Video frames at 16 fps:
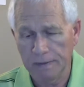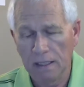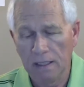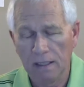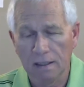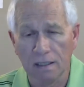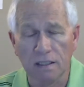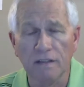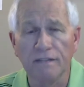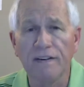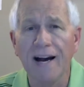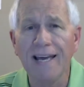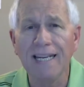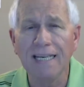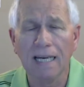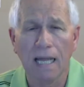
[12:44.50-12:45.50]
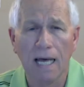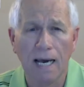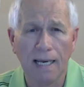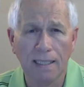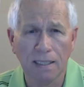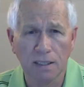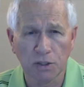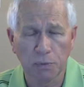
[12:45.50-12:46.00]
dividing
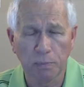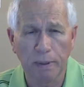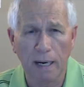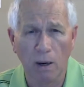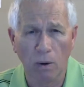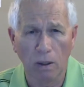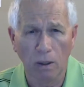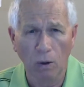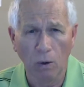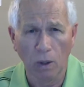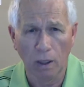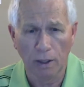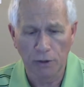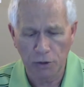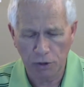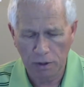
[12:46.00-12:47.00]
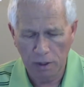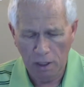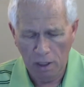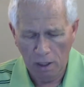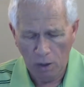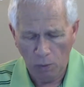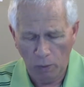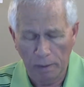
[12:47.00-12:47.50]
line is Power Orange.
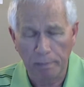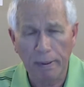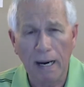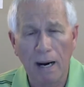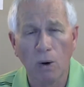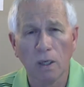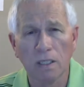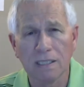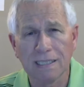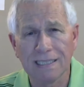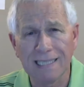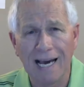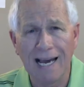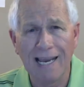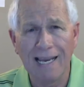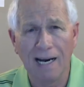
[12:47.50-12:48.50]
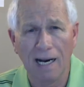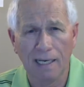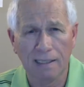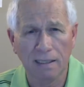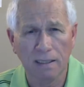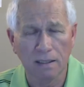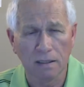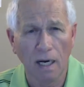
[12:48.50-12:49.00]
When Power
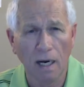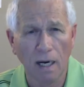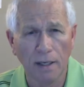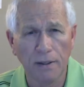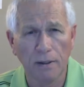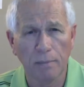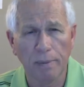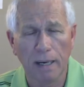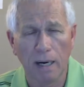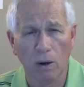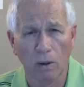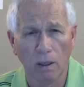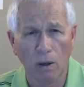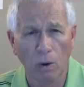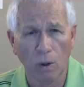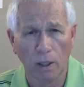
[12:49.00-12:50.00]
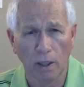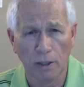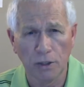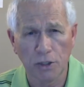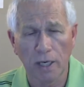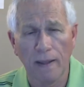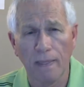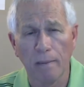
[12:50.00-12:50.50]
Zion is under Power
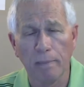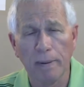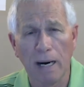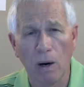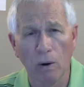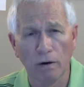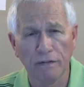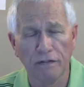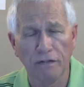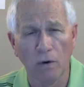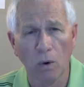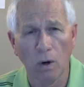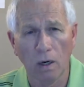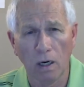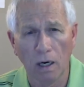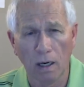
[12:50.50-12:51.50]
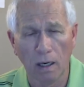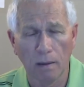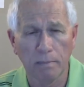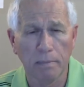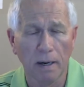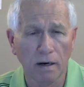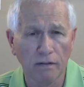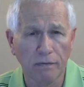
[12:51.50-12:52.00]
Orange and the Power 4 are
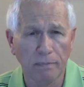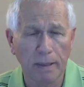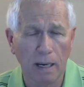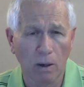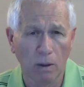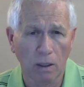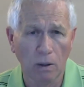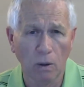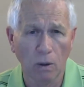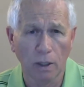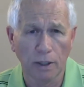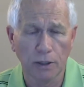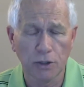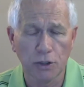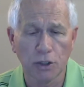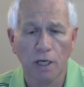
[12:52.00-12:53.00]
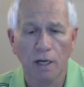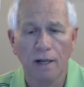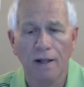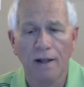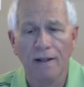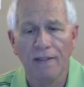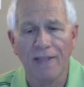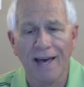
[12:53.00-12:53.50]
above Power Orange,
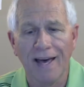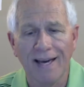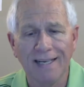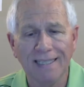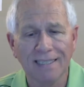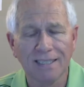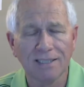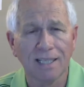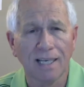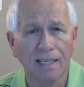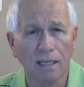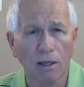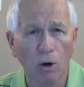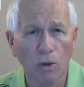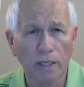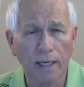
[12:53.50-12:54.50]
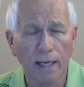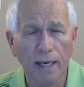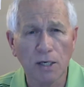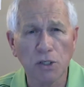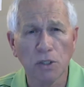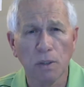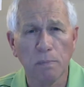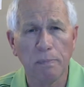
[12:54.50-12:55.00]
that is a
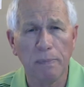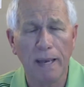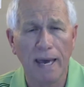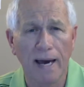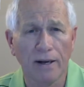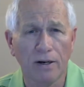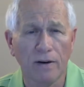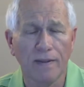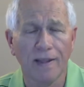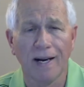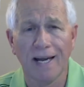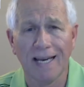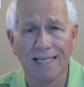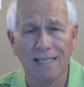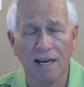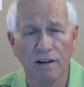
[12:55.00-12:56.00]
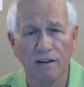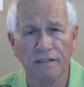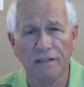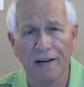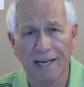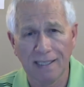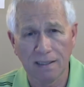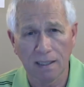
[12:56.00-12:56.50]
location pattern that
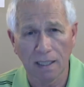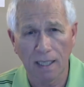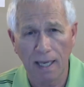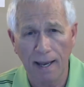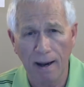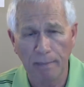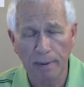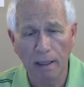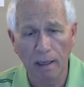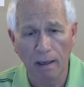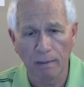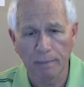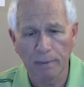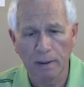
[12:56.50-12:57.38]
identifies a gap up.